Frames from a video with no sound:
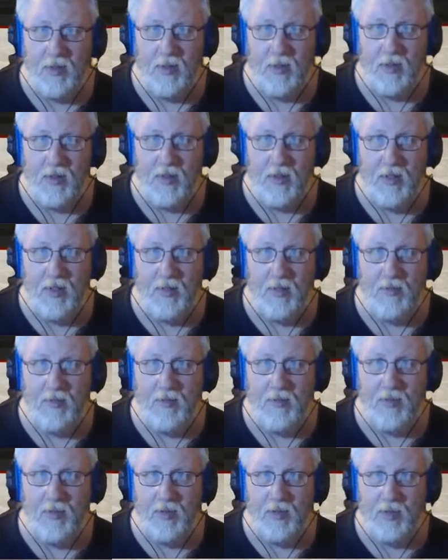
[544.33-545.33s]
Yep,
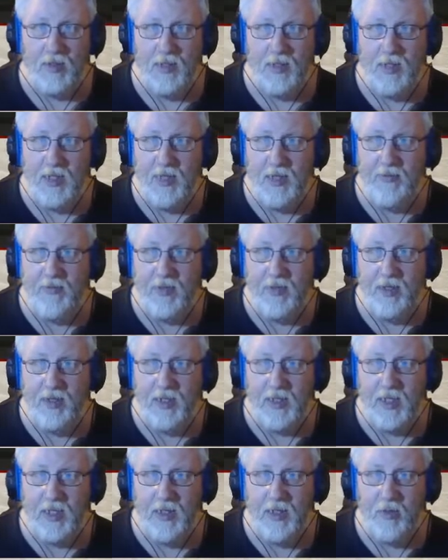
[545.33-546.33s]
I definitely
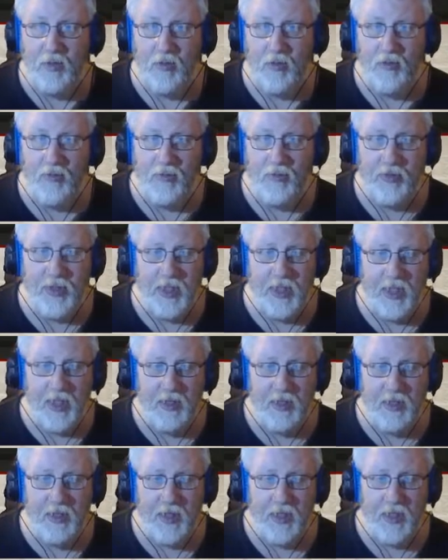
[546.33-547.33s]
cannot rotate
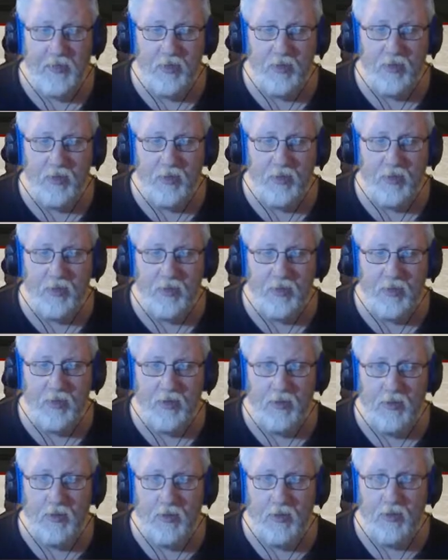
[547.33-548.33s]
the table.
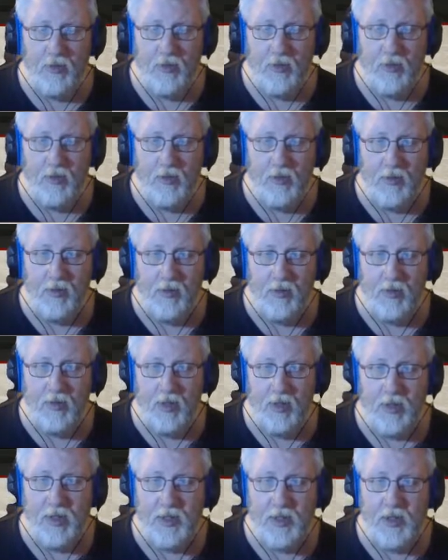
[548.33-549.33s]

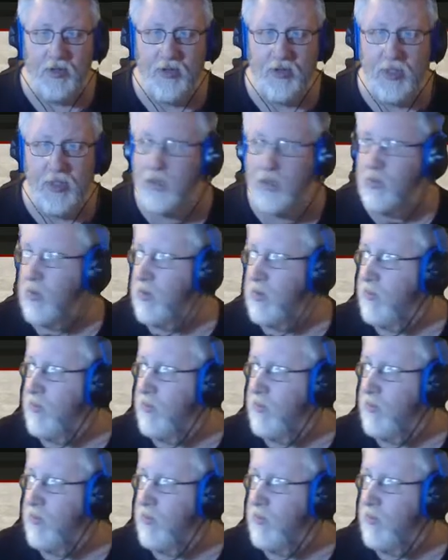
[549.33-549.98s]
That's a strange one.